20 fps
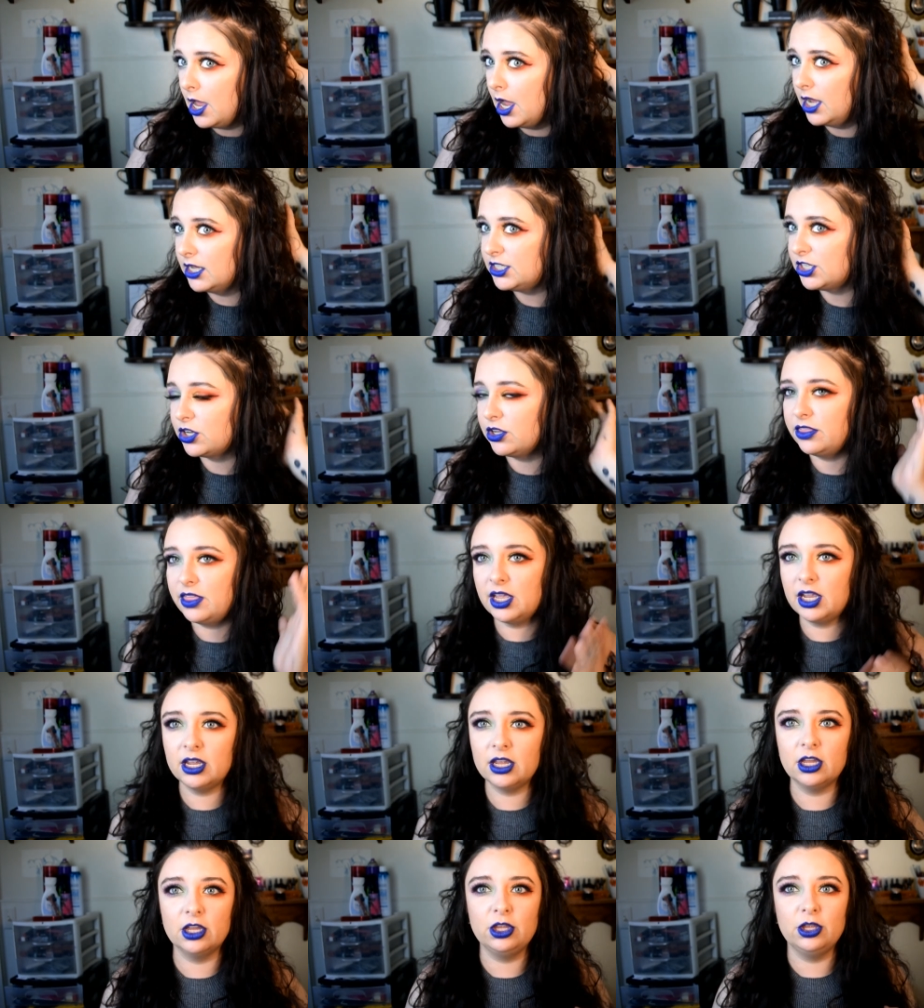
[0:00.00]
It's a good
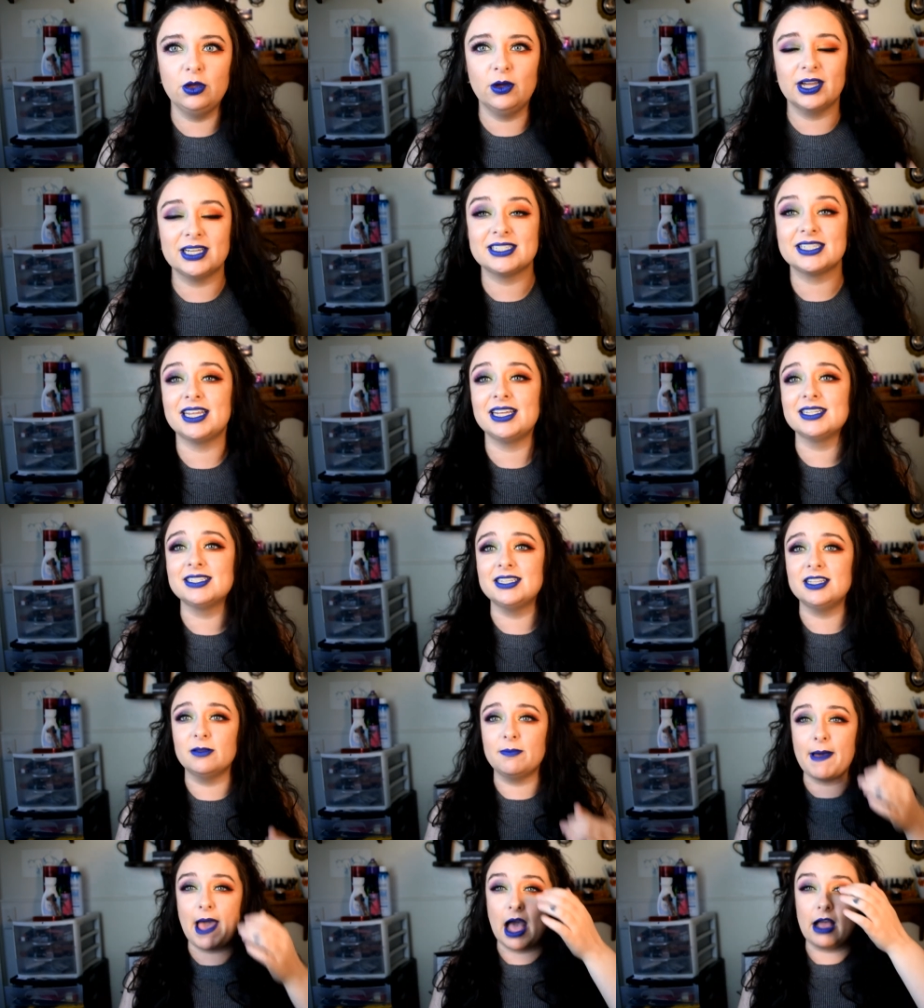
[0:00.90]
thing you guys can't see
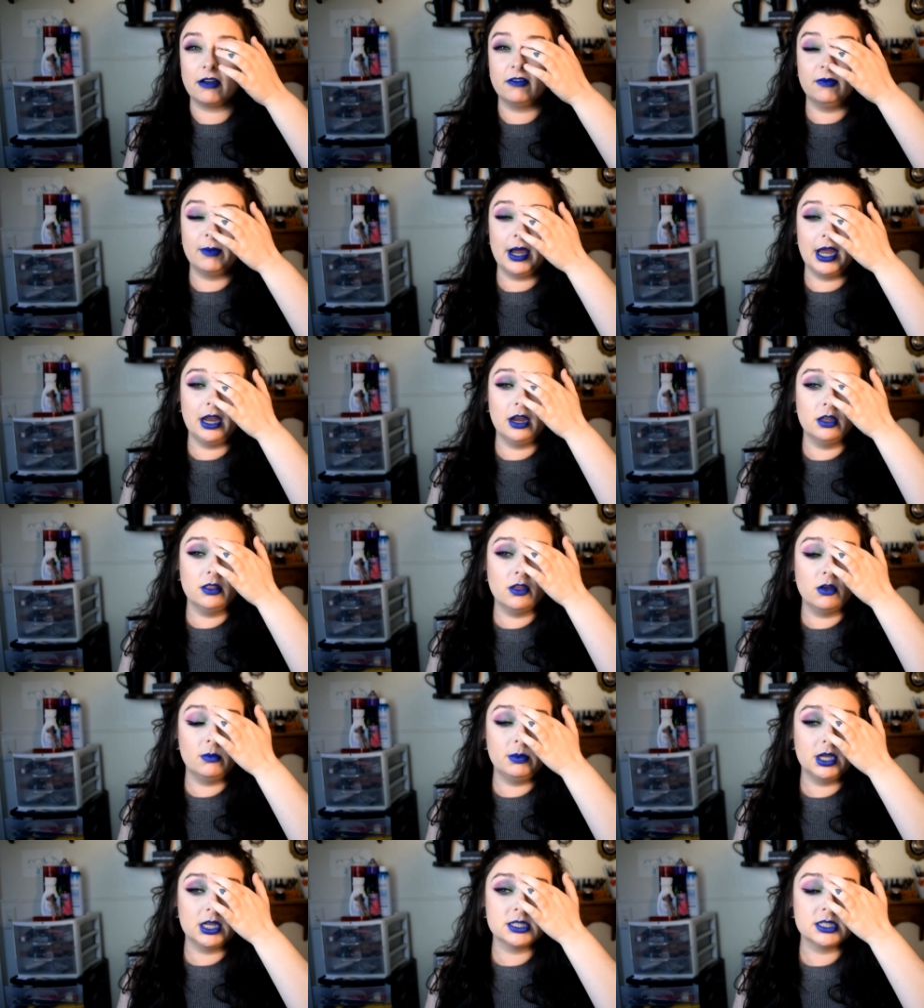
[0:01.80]
the back of my hair
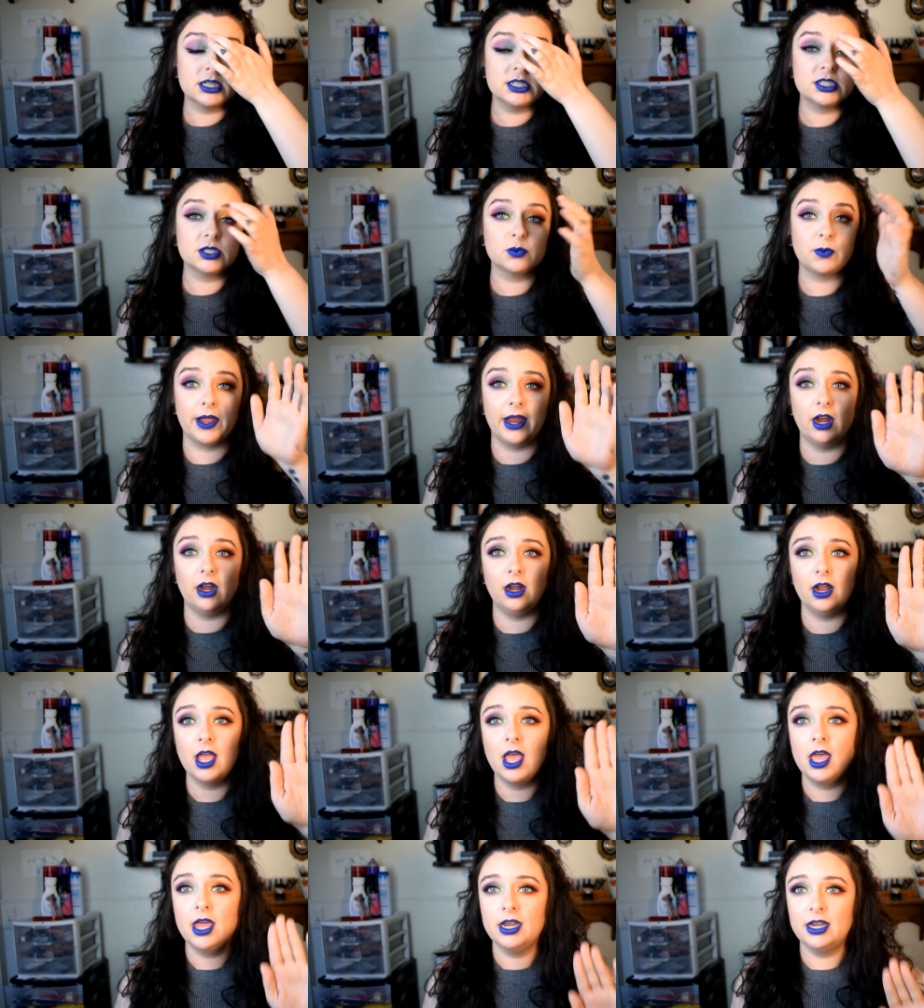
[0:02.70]
though, because I swear
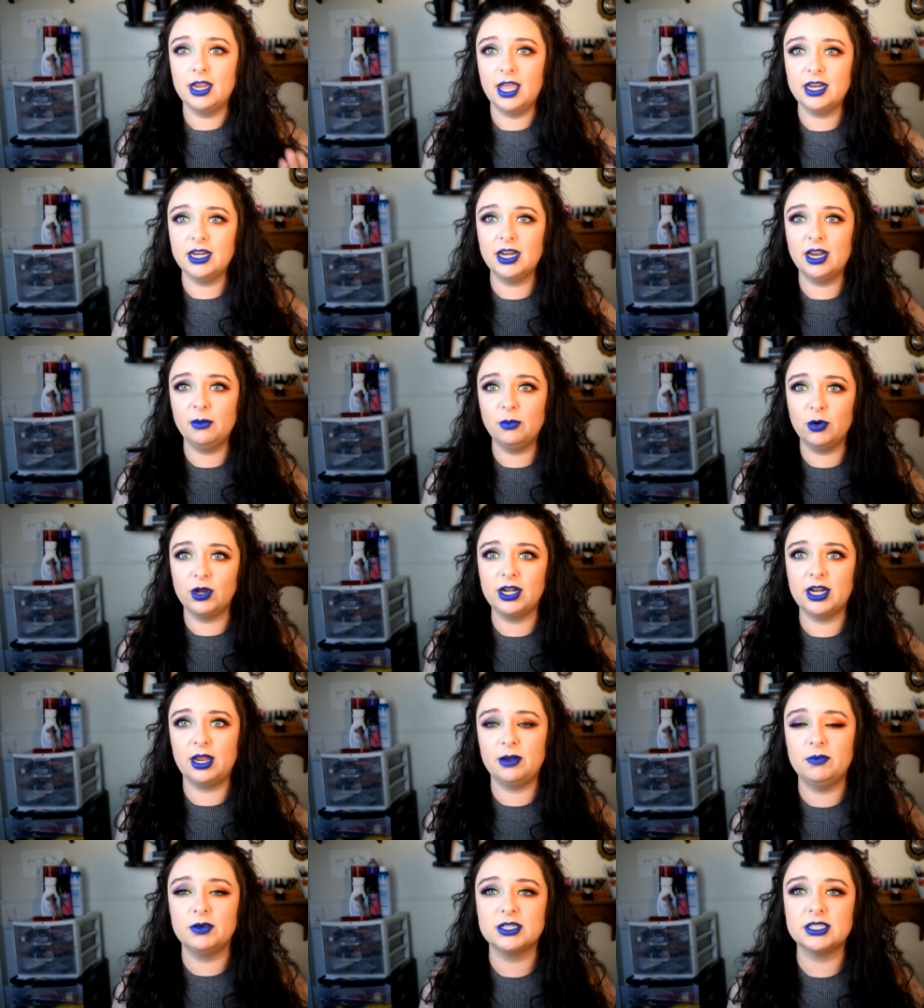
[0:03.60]

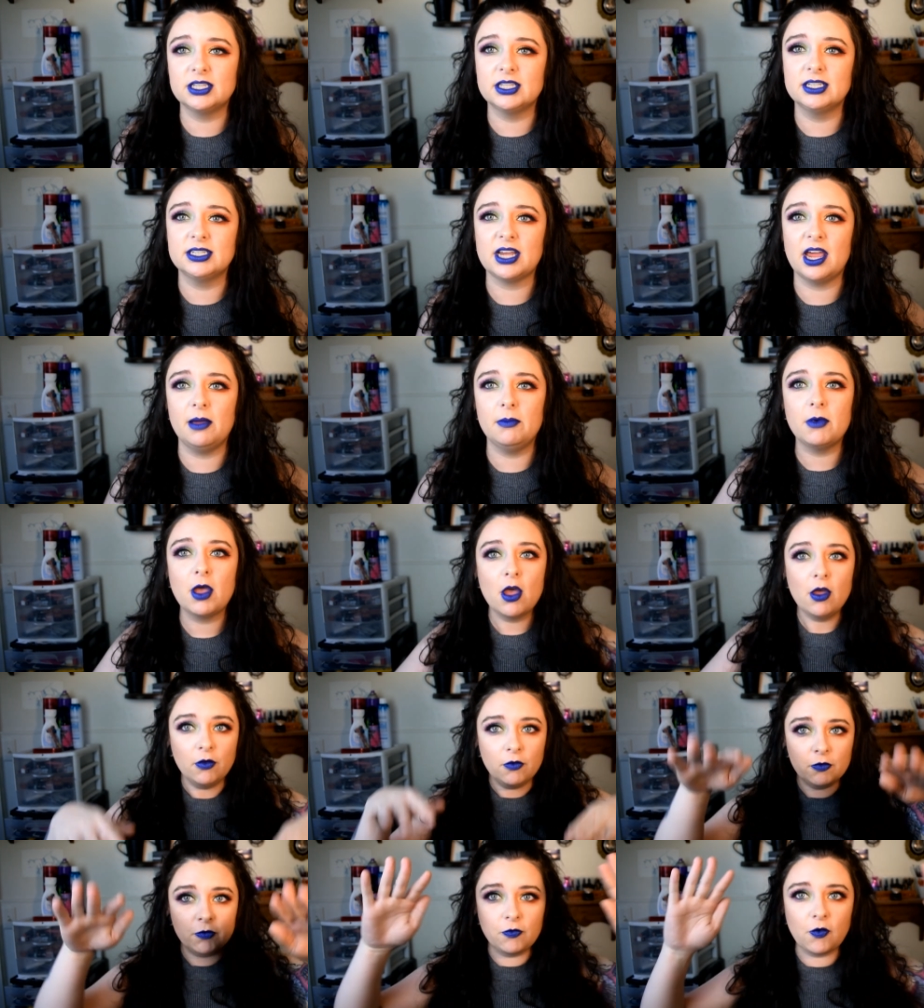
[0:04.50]
99.9% of the time
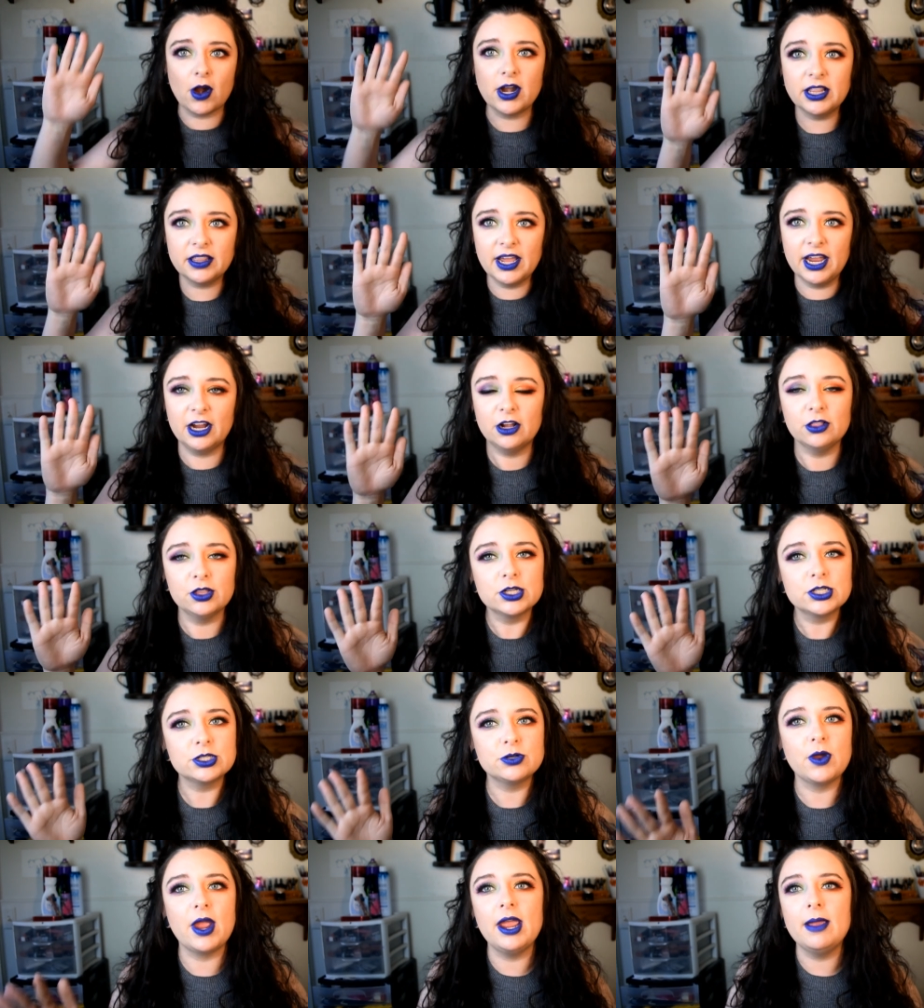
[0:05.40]
front of the hair
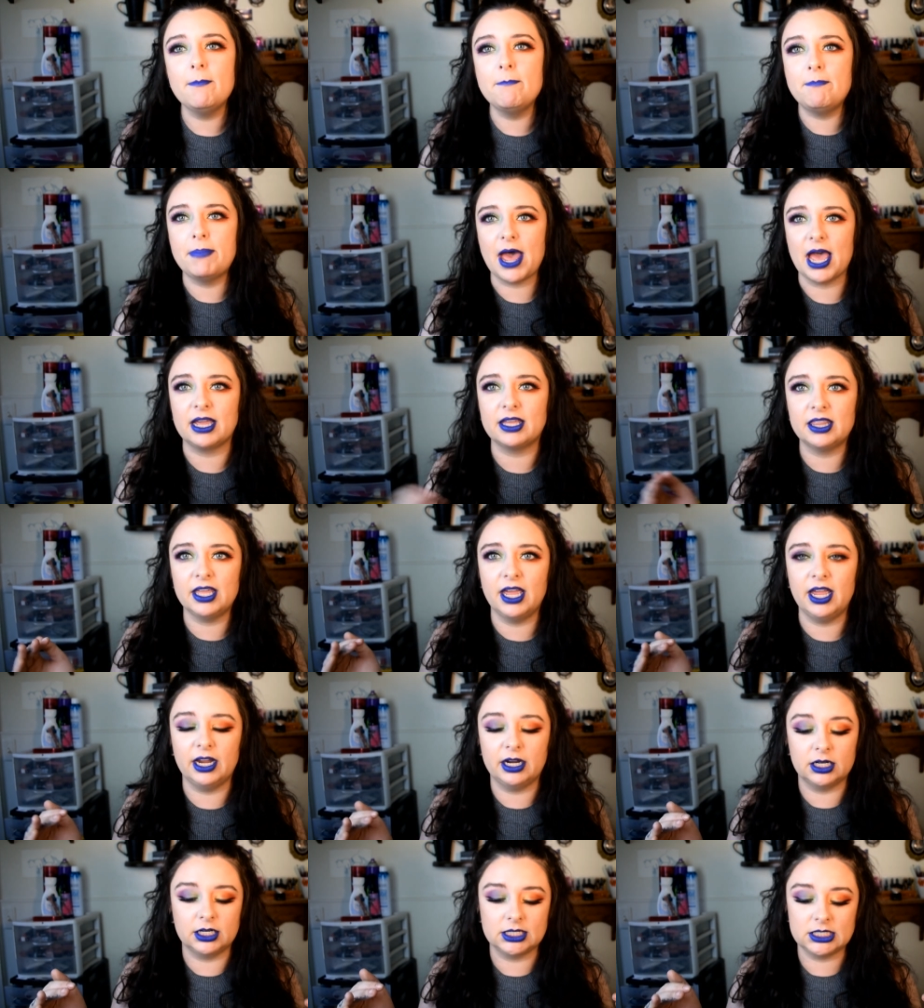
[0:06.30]
looks great, back of the
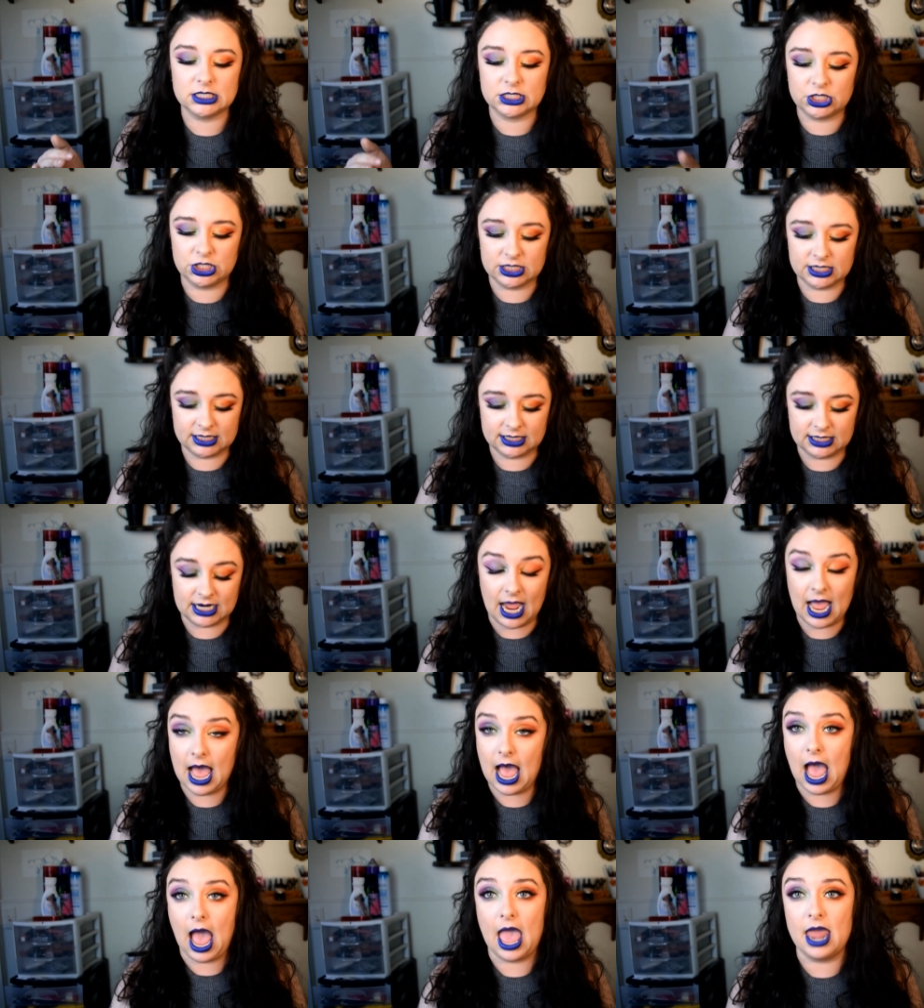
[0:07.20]
hair is just,
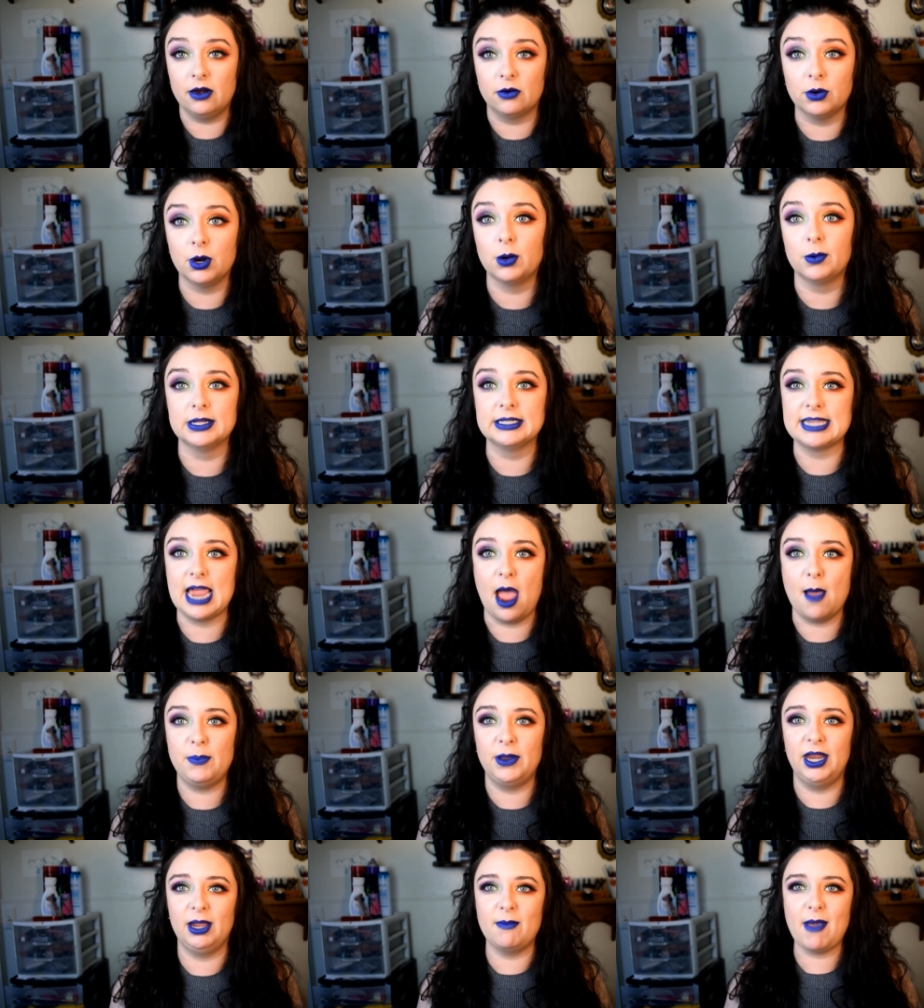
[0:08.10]
I don't know what's
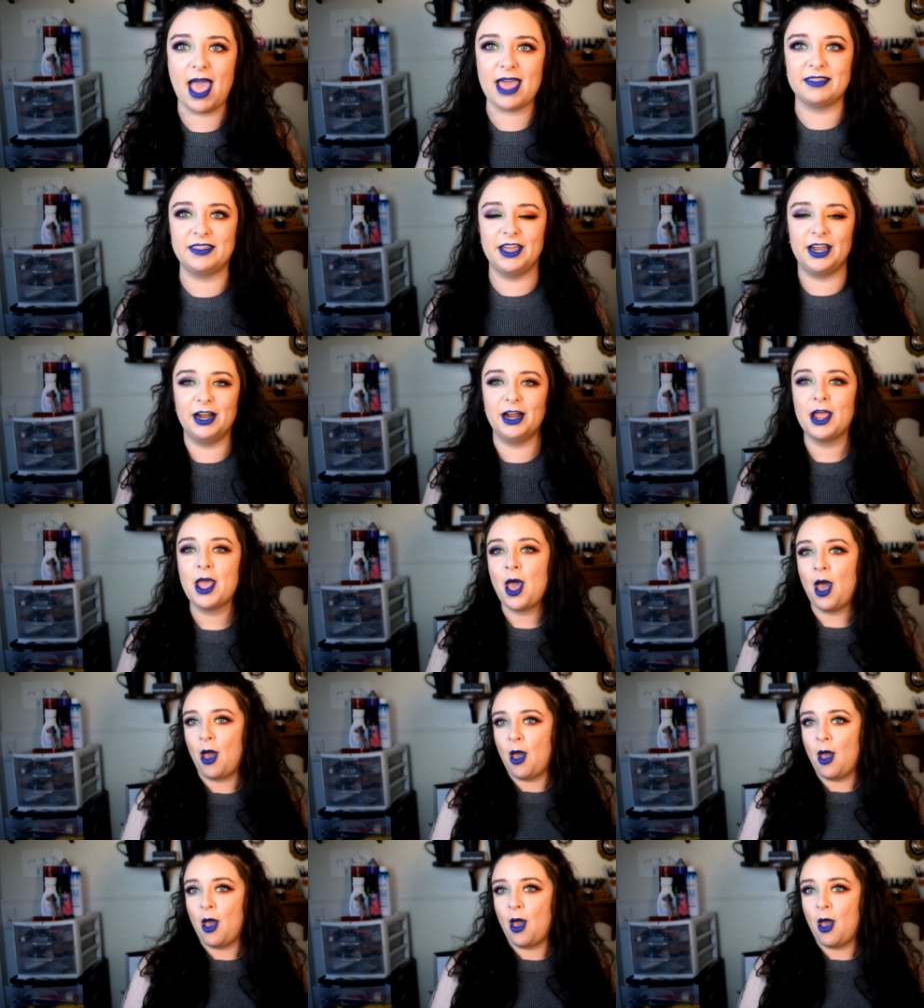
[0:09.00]
happening back there.